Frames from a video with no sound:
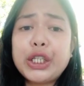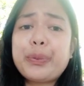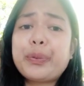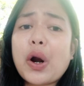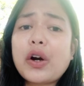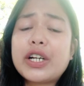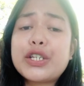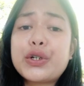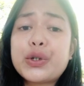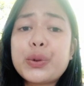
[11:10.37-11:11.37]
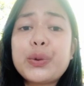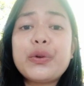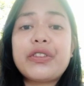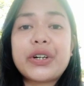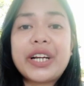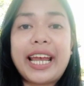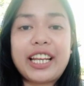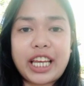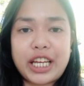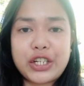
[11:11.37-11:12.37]
to progress through their
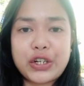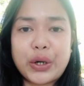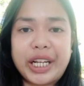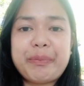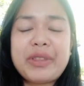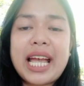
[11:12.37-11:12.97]
education.